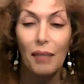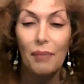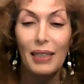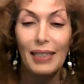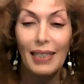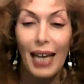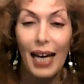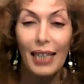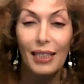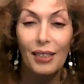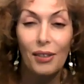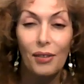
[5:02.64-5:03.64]

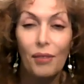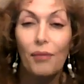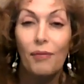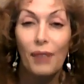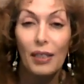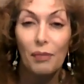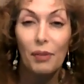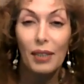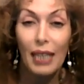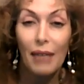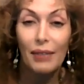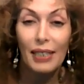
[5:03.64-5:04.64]
besides, Facebook
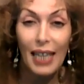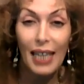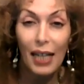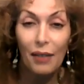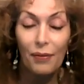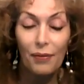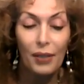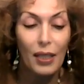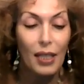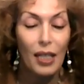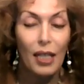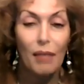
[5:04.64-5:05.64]
Live itself,
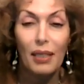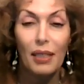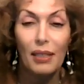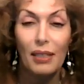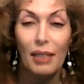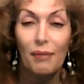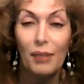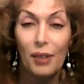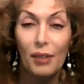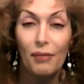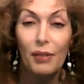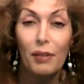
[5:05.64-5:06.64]
because I've
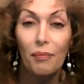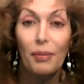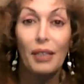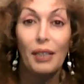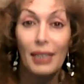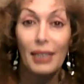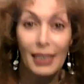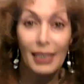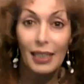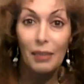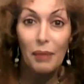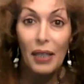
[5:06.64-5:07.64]
learned from previous
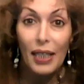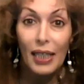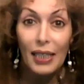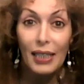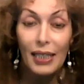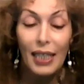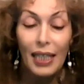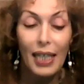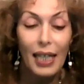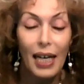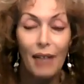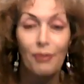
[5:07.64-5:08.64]
experience that I
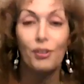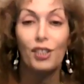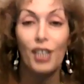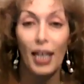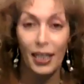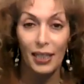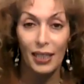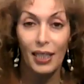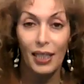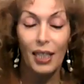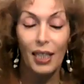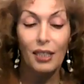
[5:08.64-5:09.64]
have to check
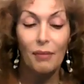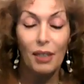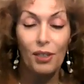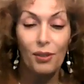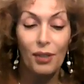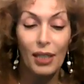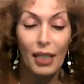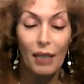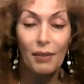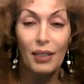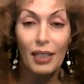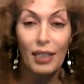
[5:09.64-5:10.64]
to make sure that
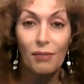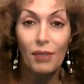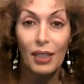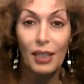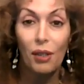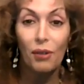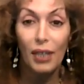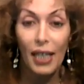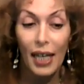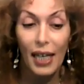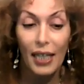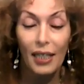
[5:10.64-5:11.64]
everything's running
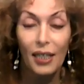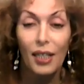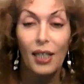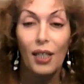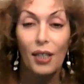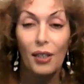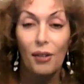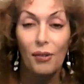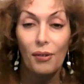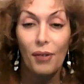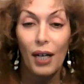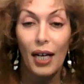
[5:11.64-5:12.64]
okay,
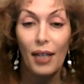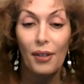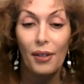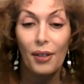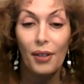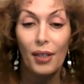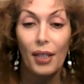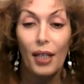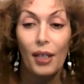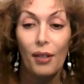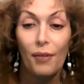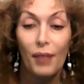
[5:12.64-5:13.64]
through either
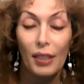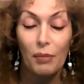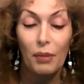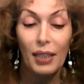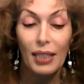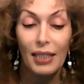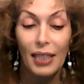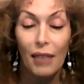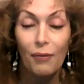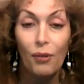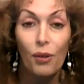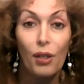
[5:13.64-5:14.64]
Facebook itself
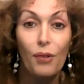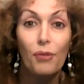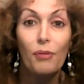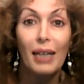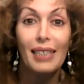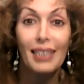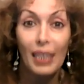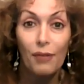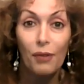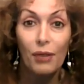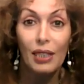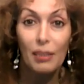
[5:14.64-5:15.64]
or through my cell
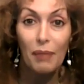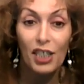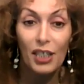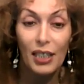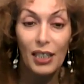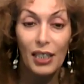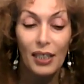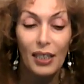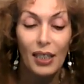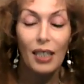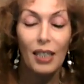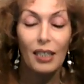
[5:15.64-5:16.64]
phone, especially
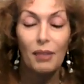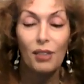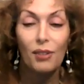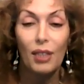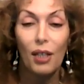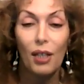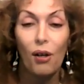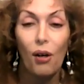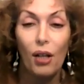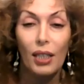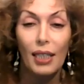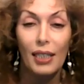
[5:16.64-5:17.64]
to make sure that
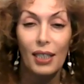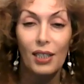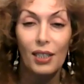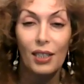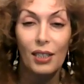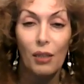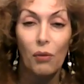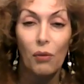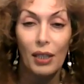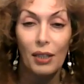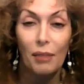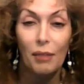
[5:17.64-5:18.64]
all connections are
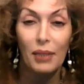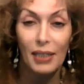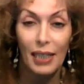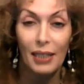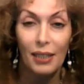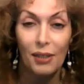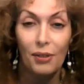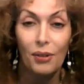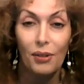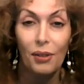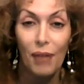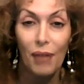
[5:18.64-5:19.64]
100%,
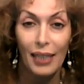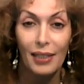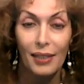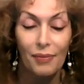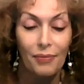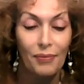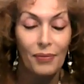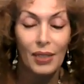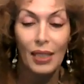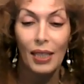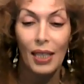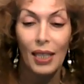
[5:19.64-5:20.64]
correct.
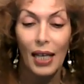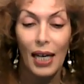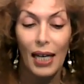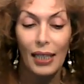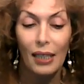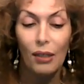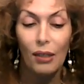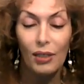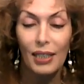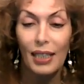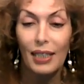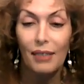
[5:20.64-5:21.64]
And it
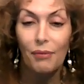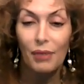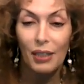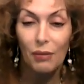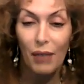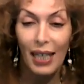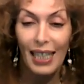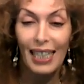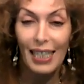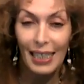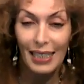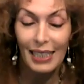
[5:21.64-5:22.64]
looks at this way it
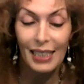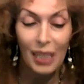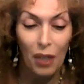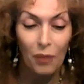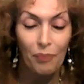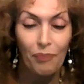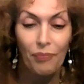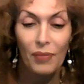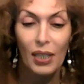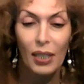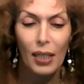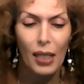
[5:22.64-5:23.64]
is. So
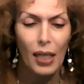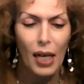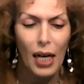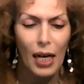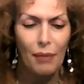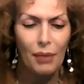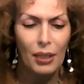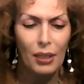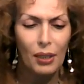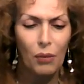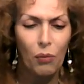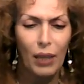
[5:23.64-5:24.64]
I'm just going
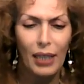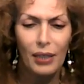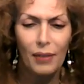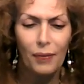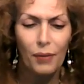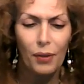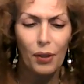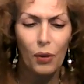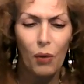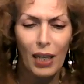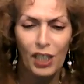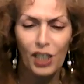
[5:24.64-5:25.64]
to wait for
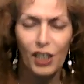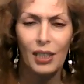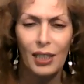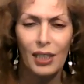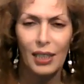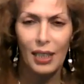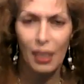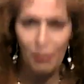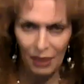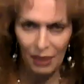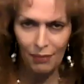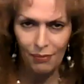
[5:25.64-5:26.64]
questions to come
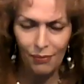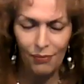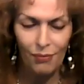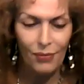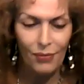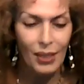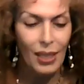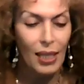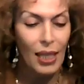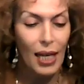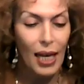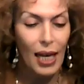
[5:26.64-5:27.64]
in,
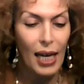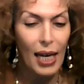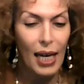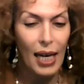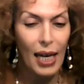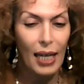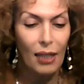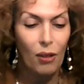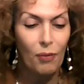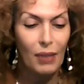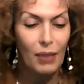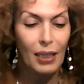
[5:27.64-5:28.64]
and
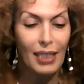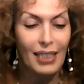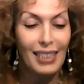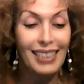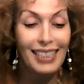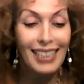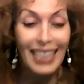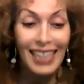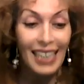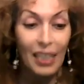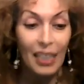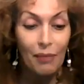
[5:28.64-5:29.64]
hopefully I'll get to see
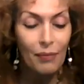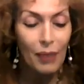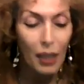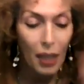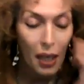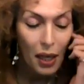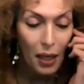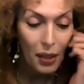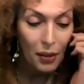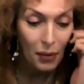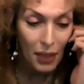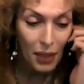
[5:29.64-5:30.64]
them,
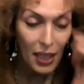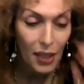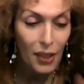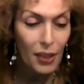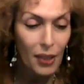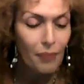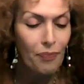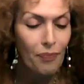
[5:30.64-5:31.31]
here.